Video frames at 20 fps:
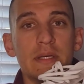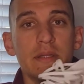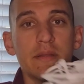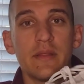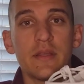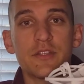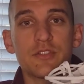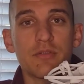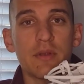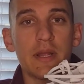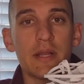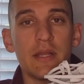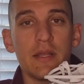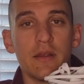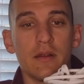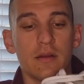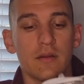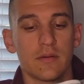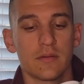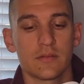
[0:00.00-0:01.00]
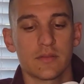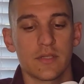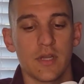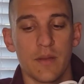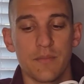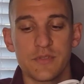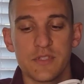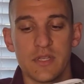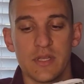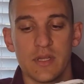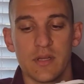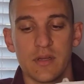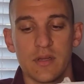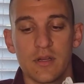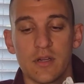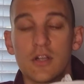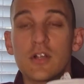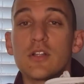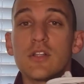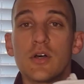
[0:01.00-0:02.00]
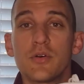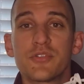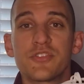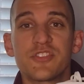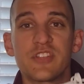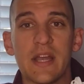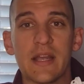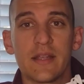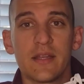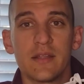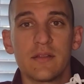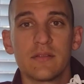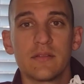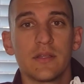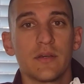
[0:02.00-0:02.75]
This right here comes in a close second.